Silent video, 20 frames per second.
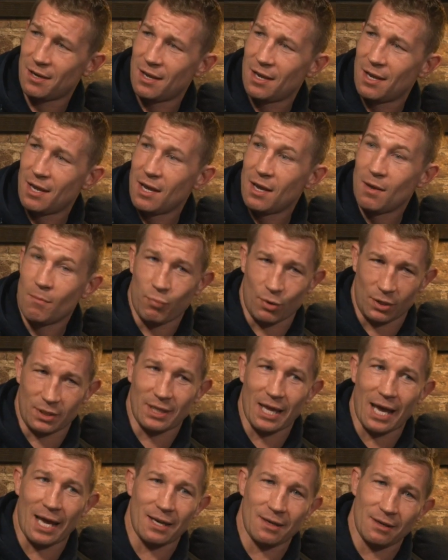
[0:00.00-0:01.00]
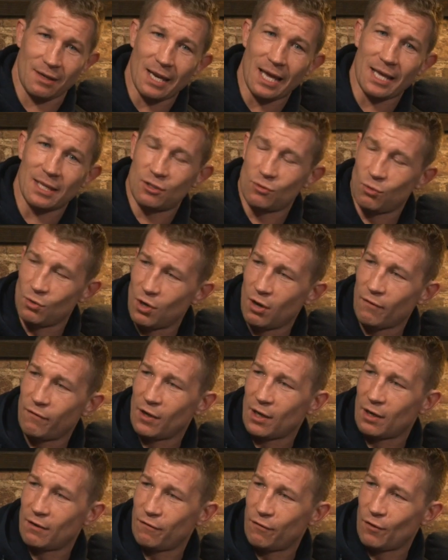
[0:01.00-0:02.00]
Yes. But that led to an
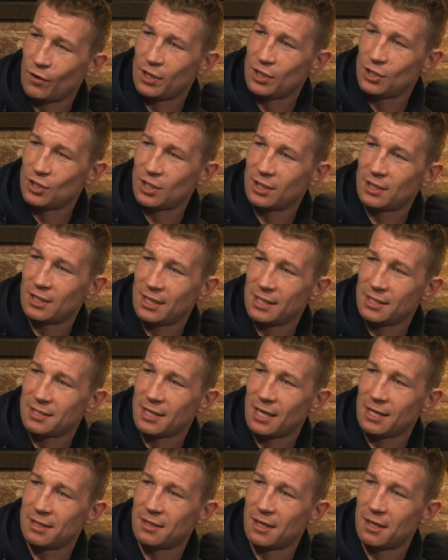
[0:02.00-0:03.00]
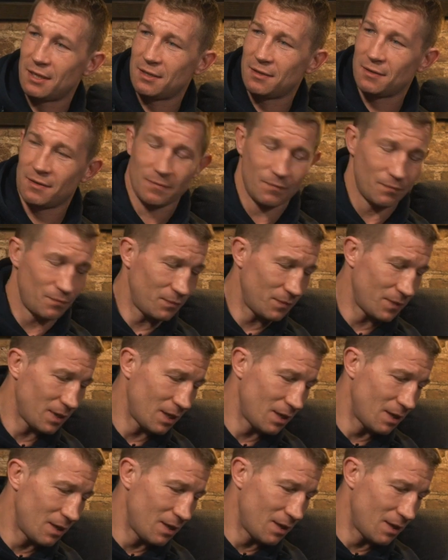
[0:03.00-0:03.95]
awful lot of funny shit that he said then. Correct.